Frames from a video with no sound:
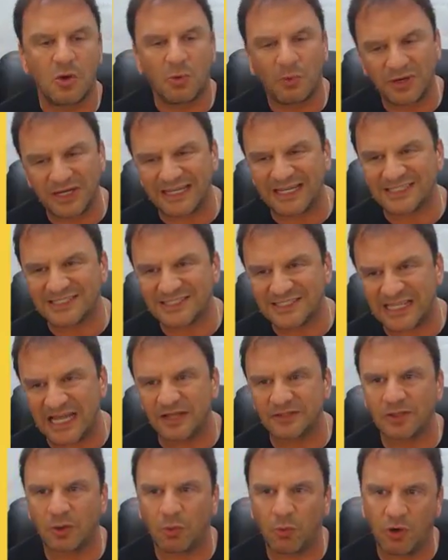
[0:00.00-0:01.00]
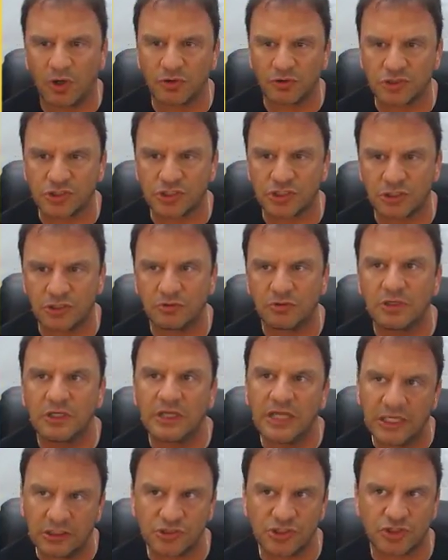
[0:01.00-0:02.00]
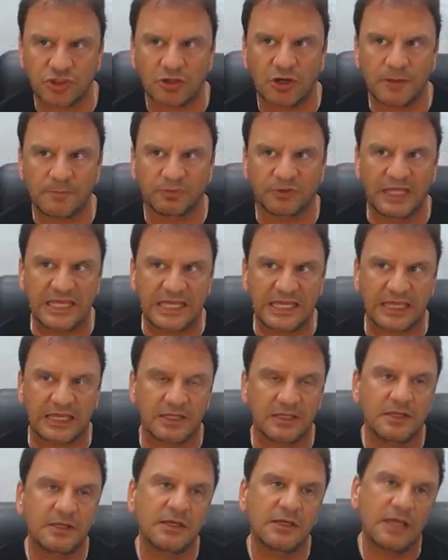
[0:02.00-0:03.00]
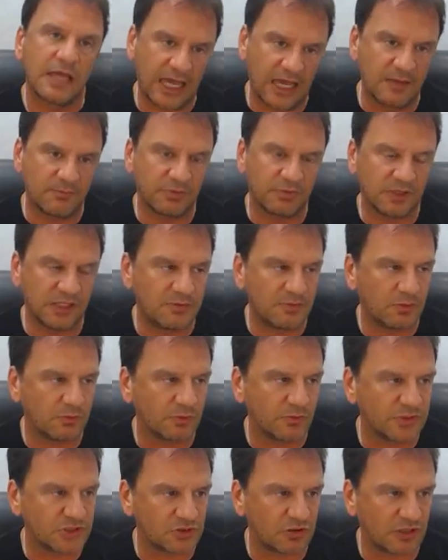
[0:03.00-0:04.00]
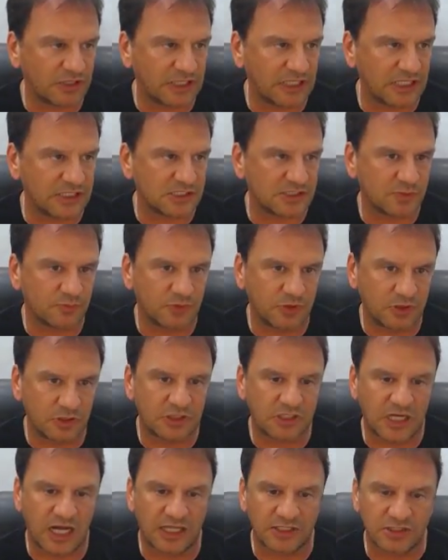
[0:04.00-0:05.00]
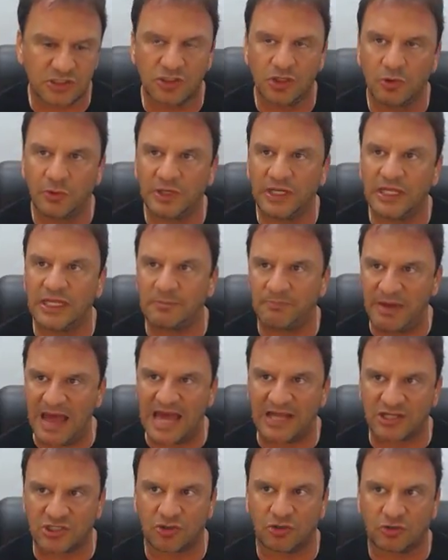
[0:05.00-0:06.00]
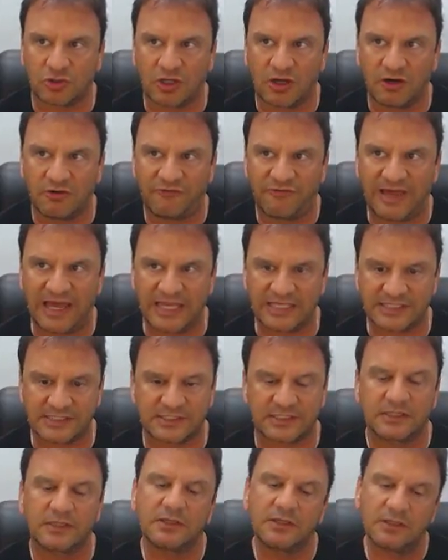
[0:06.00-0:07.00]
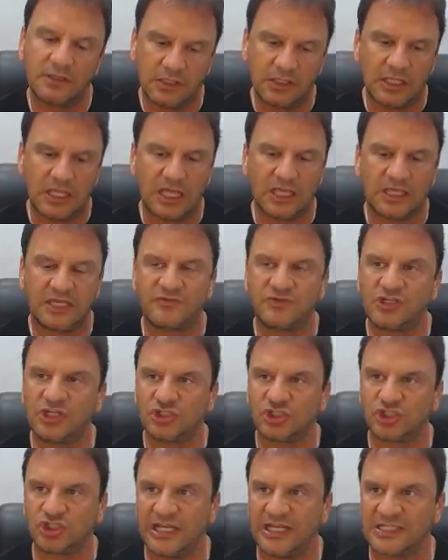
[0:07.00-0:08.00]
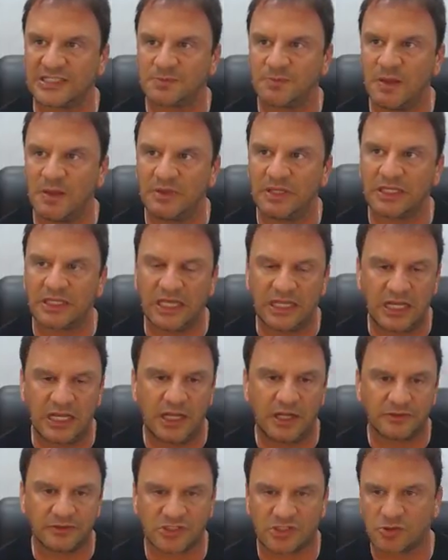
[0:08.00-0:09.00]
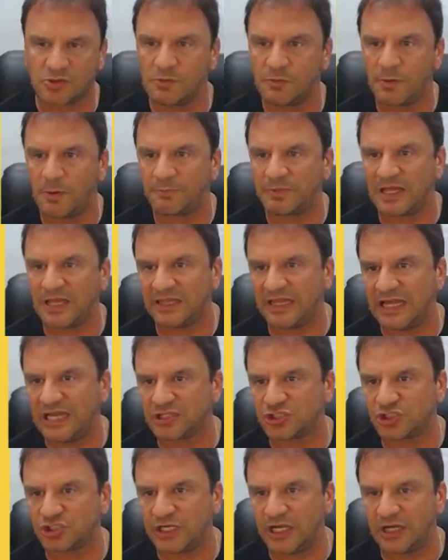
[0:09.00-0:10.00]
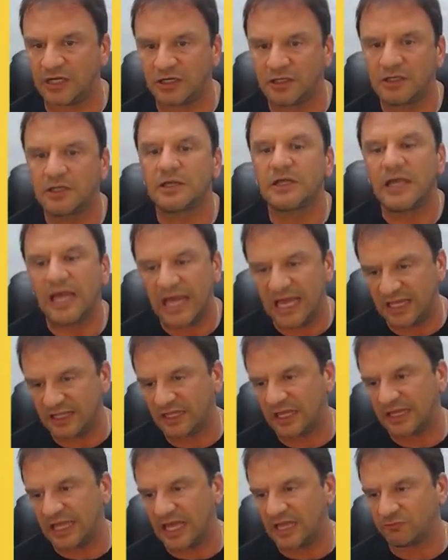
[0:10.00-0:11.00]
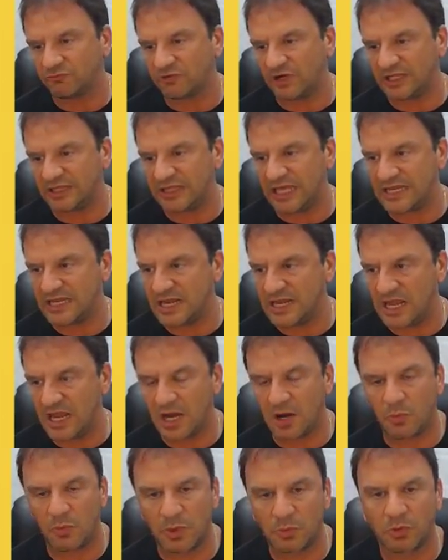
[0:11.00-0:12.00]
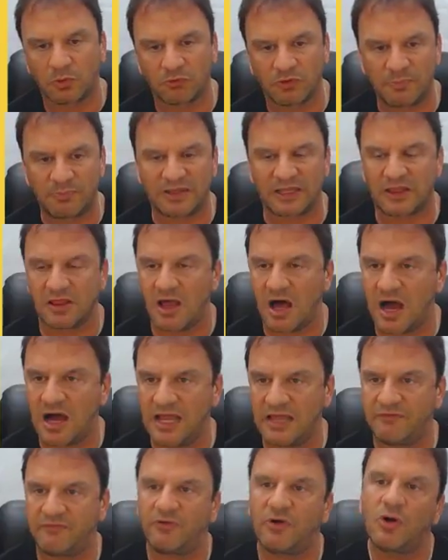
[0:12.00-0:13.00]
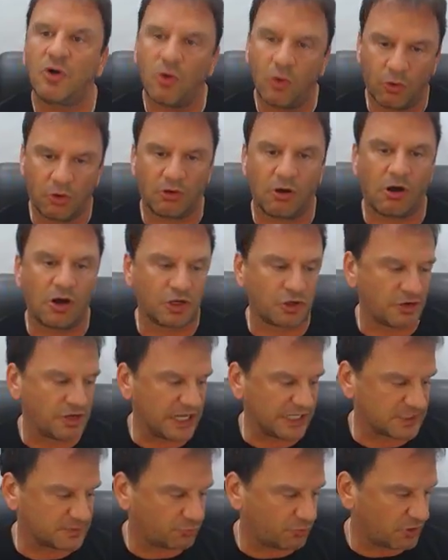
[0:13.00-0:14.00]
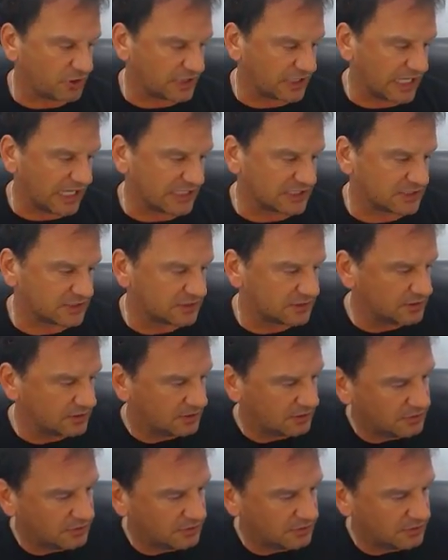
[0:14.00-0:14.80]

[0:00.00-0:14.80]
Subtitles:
when it gets down to 1 or 2, it'll start blinking. And believe me, when we start getting some good continuity and packs start to go fast, it gives you a chance maybe to get in there and swoop up that last share. And again, right then and there, we will rip it live or on our next broadcast